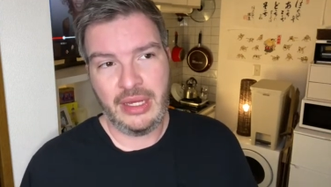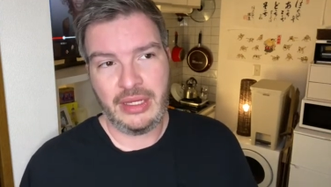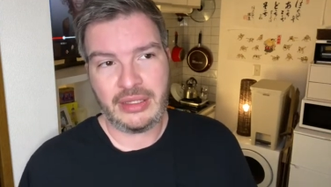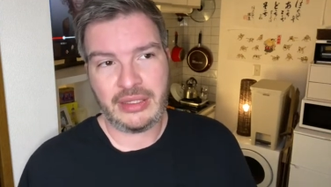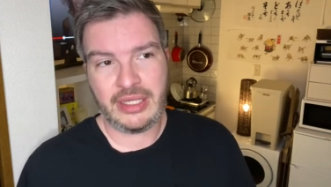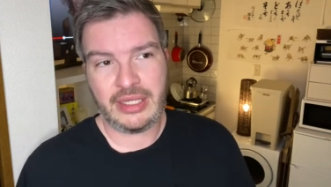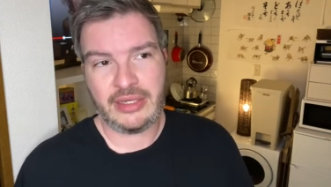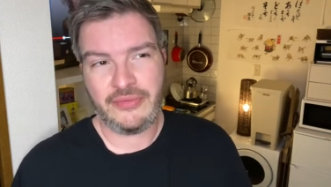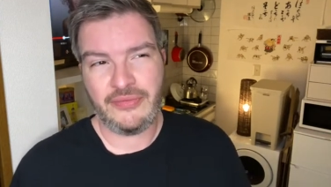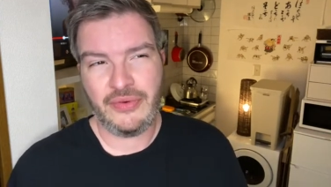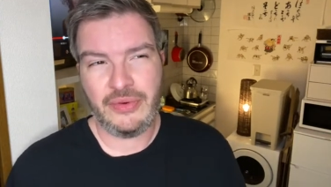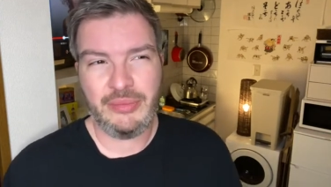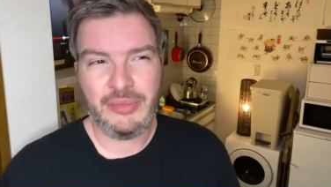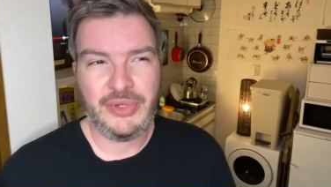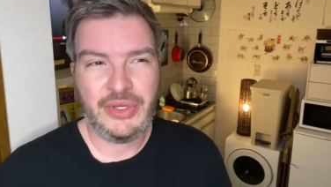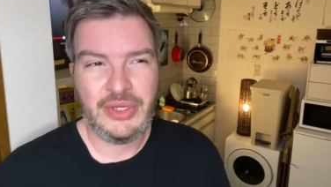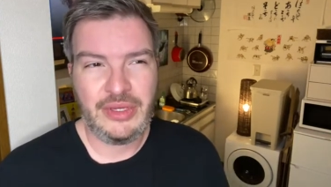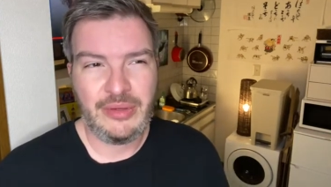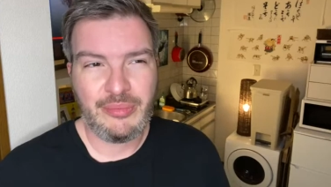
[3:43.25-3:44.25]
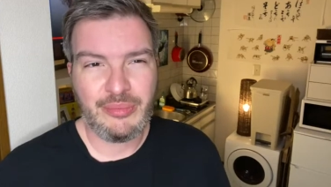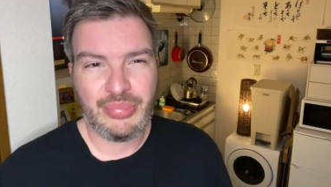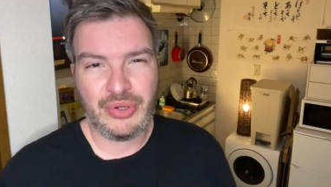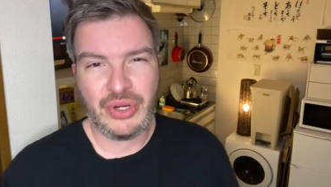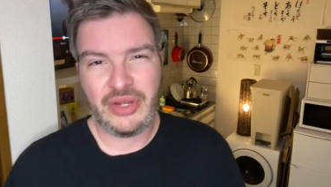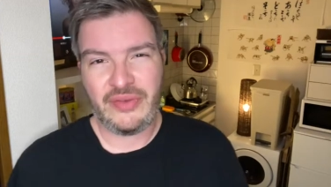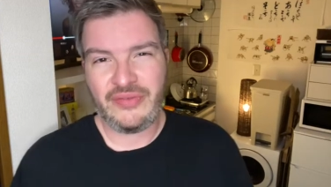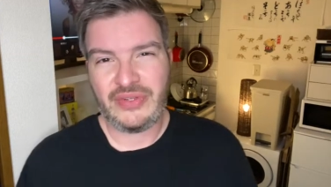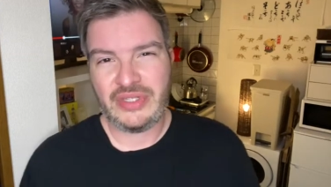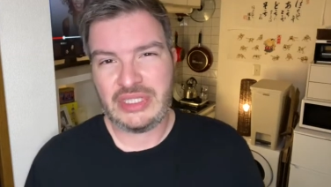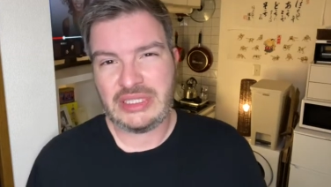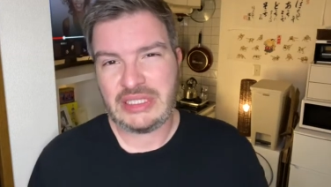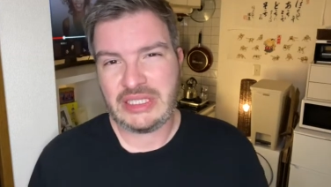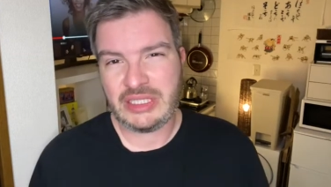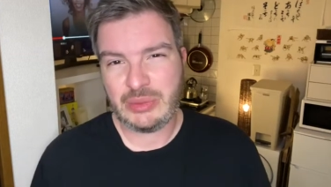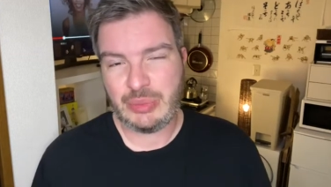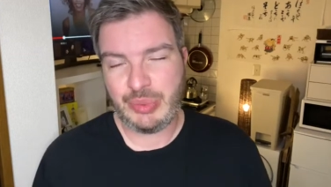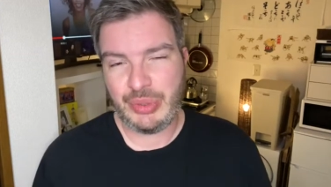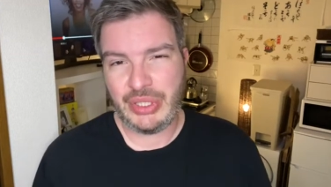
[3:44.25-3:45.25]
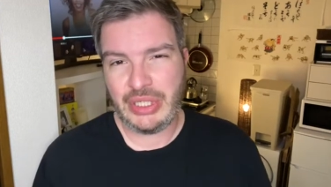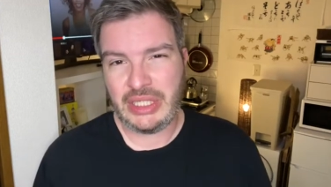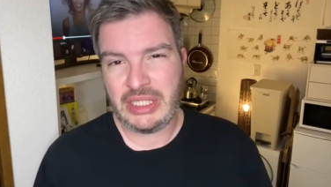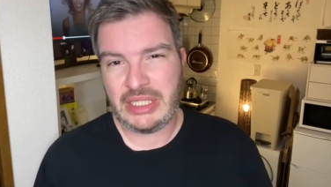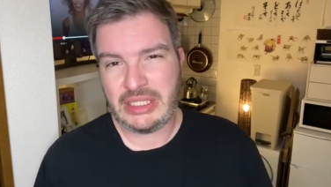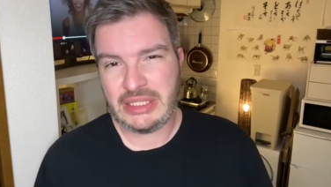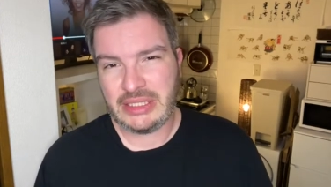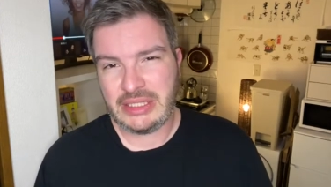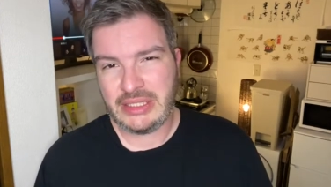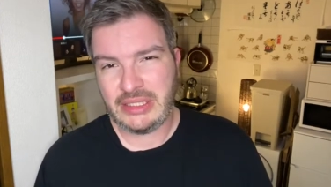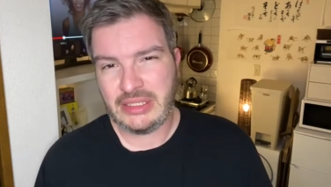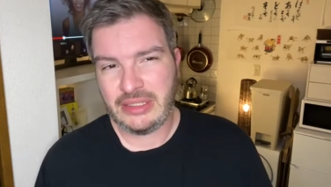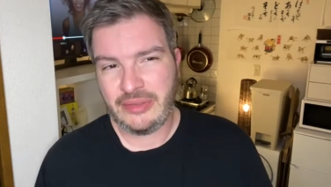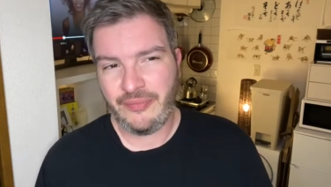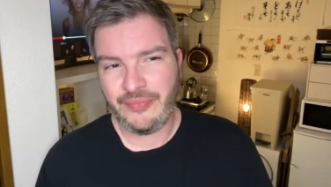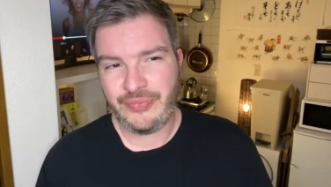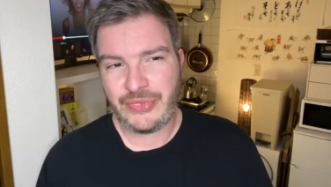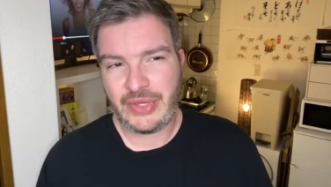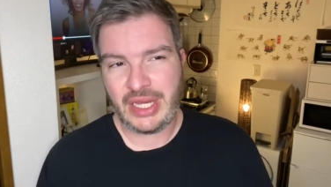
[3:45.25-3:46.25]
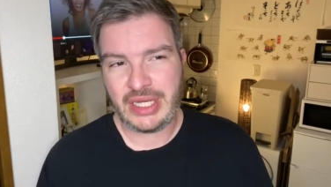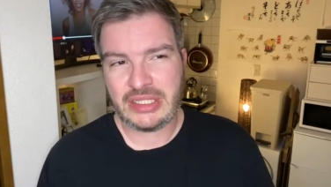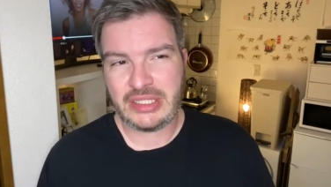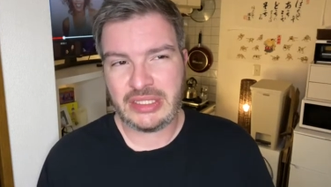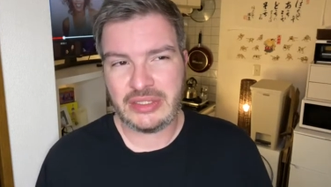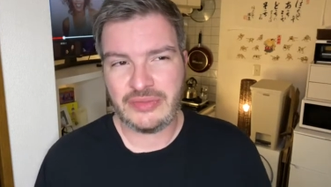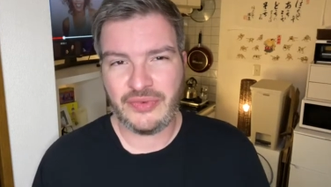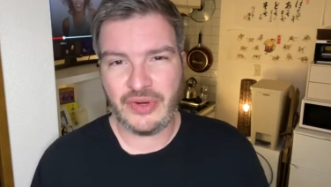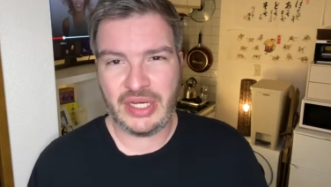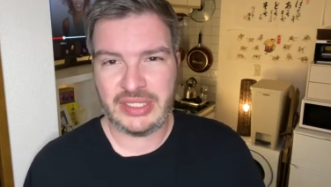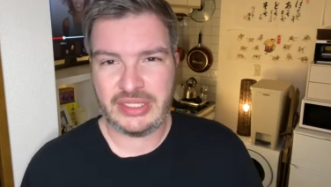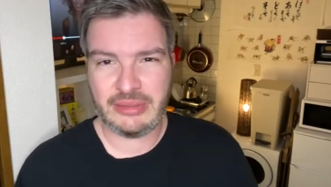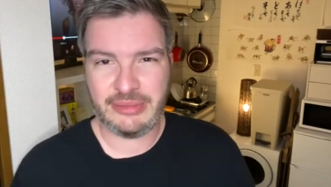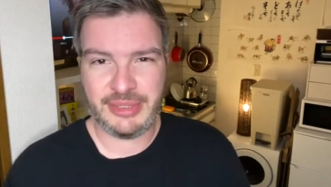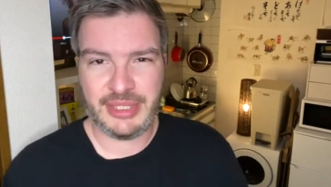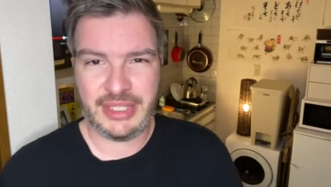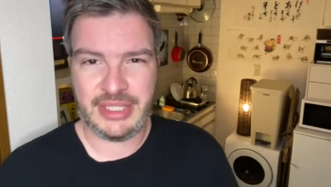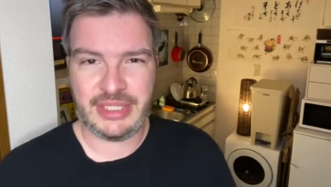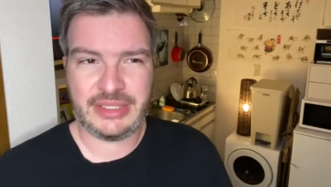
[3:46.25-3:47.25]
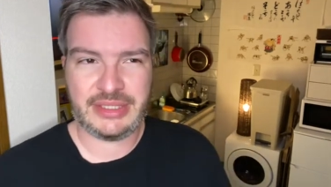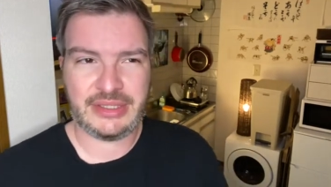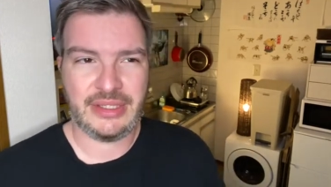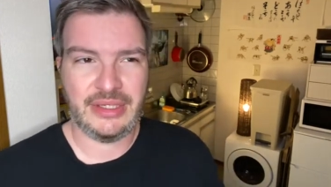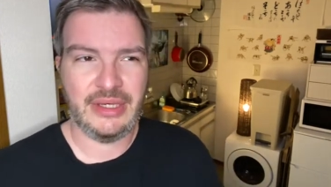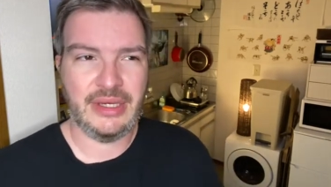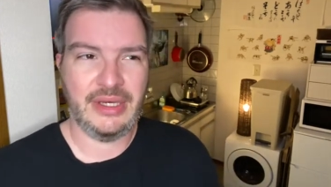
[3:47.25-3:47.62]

Like for me, breakfast is pretty easy. I just fry some eggs